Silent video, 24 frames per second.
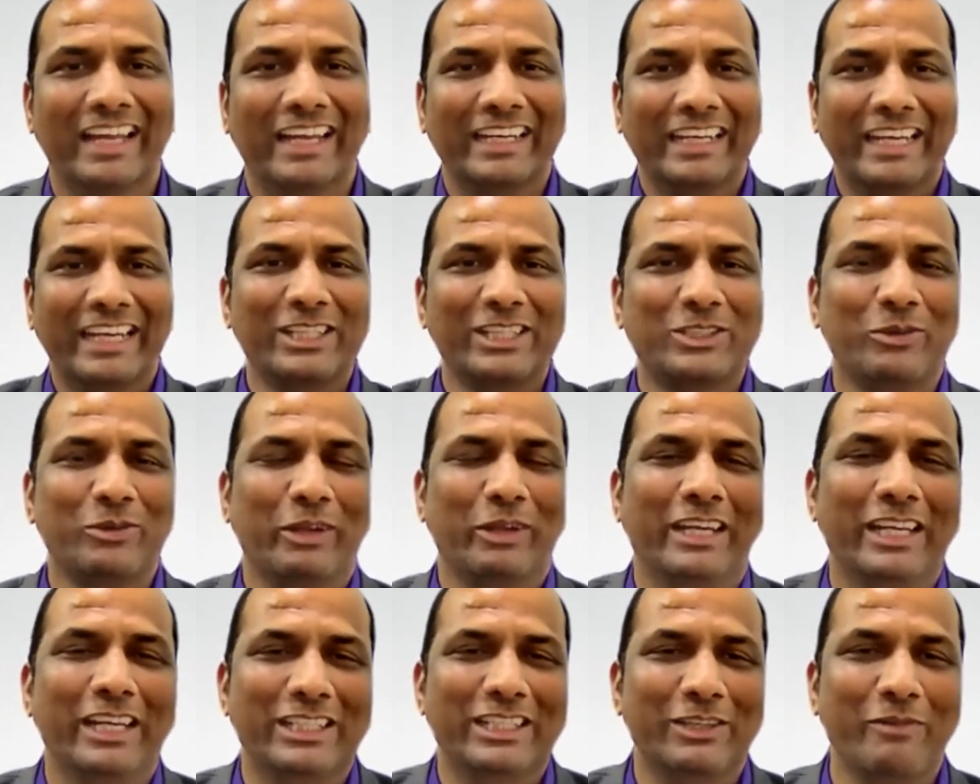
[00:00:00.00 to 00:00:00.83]
He is
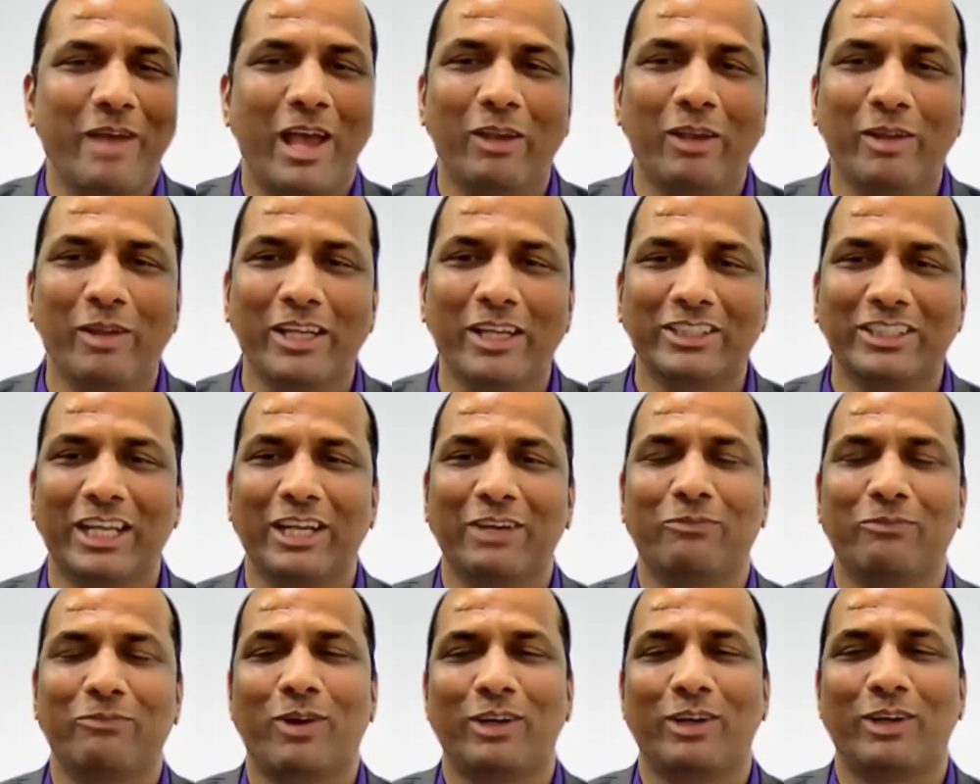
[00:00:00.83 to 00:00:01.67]
doing his
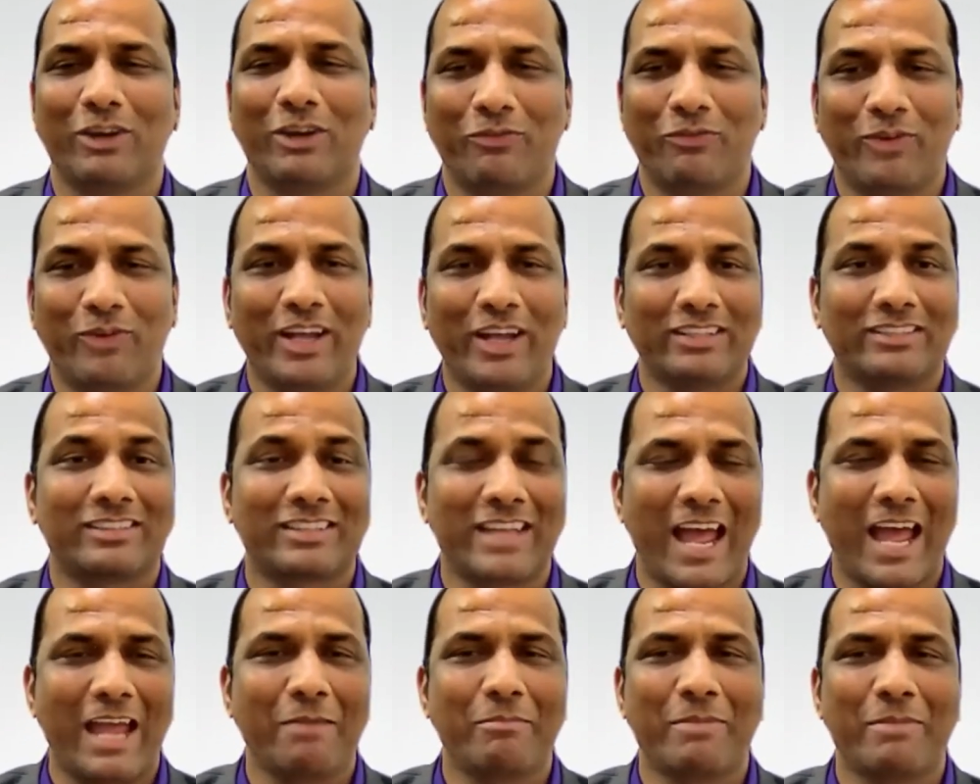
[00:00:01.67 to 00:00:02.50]
evaluation for the first
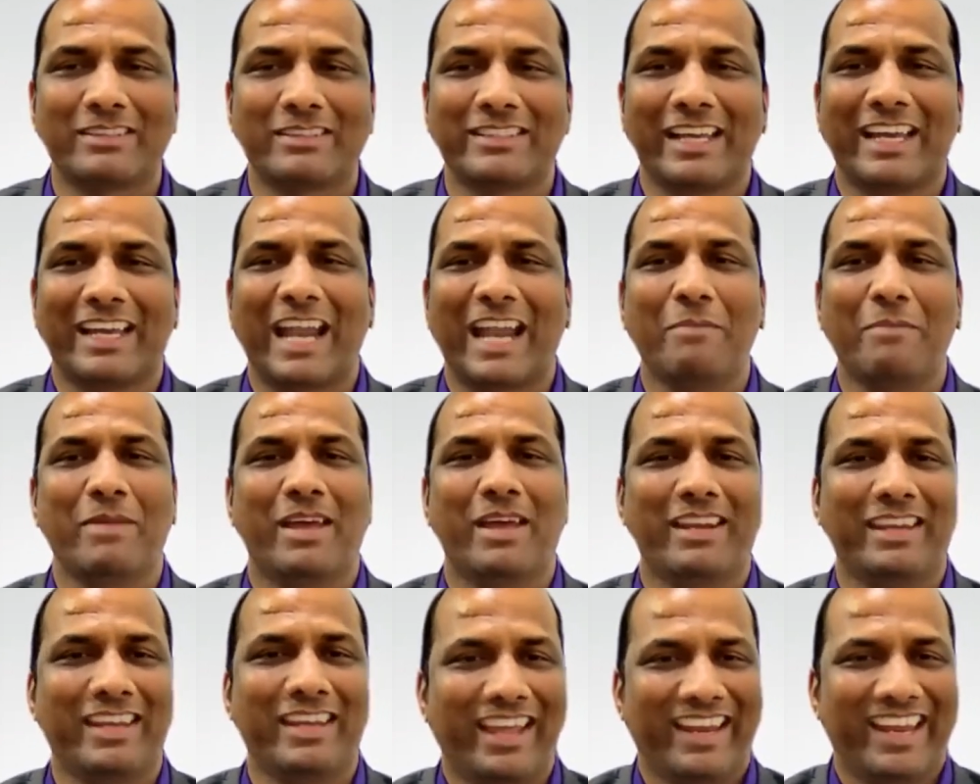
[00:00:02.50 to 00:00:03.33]
time as a
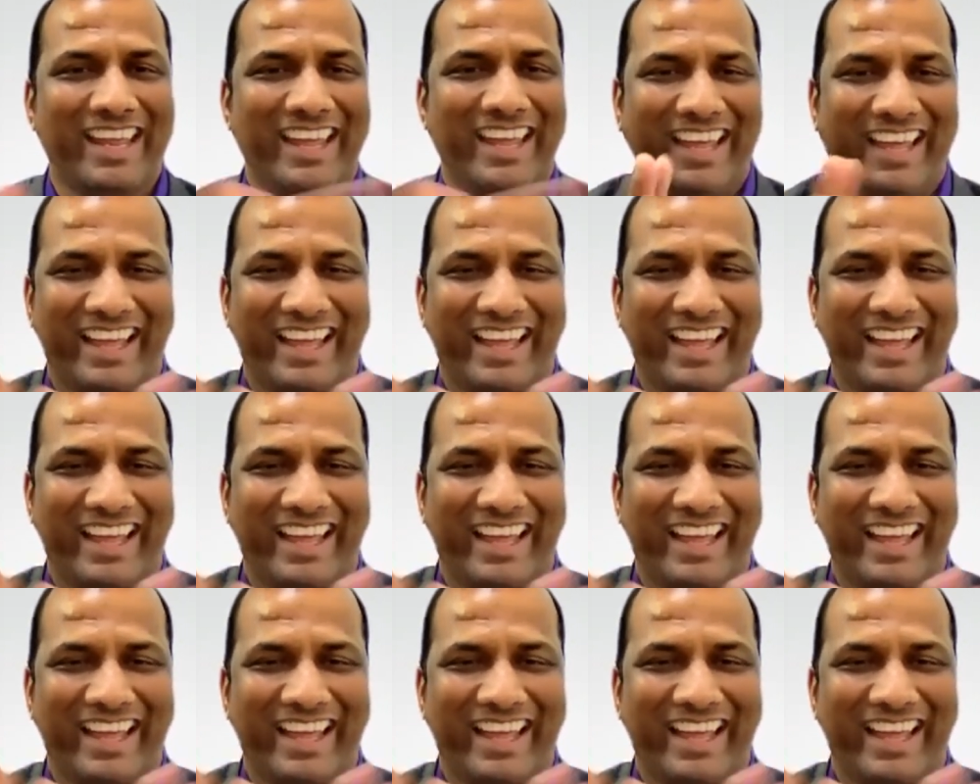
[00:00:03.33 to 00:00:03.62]
grammarian.